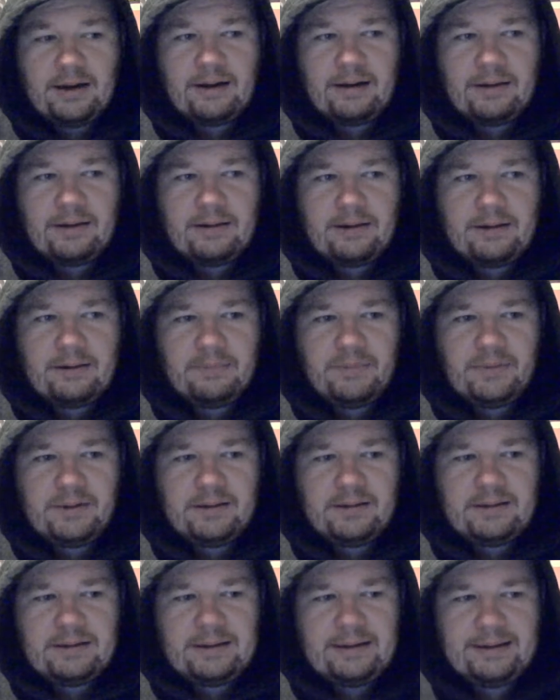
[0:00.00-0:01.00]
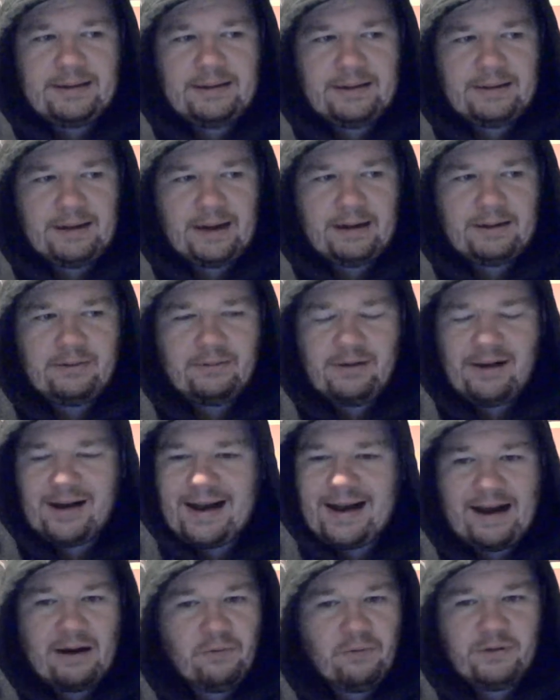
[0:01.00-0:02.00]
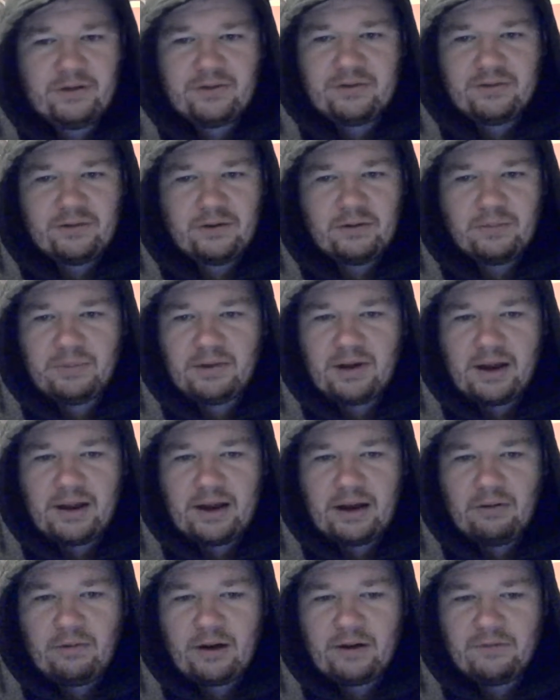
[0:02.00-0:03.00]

I don't know how this is going to play out.